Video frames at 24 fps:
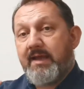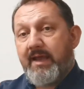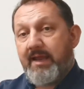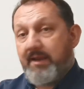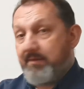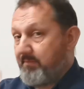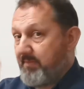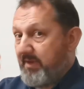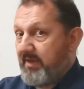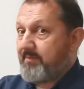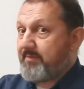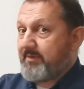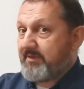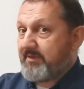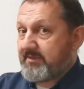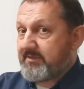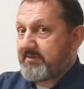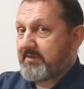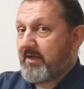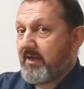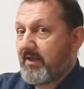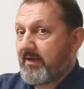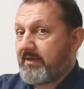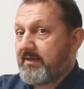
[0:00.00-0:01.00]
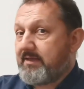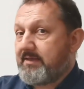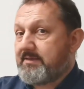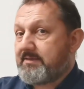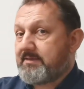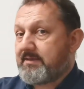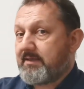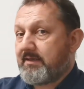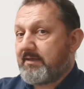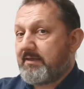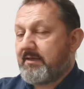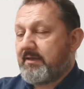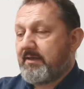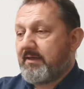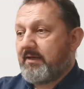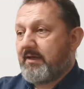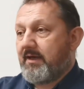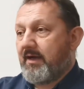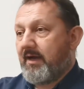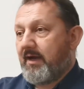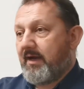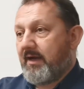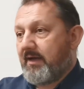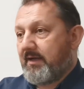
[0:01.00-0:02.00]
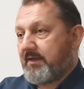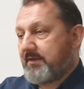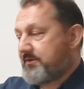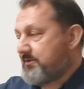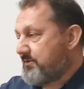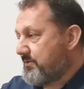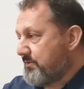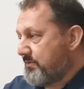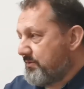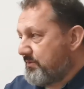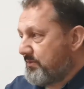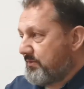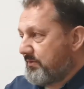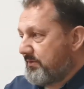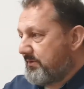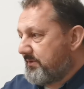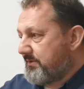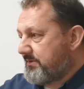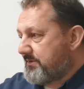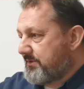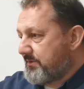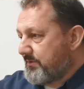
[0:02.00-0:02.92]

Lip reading: and maybe it's not easy to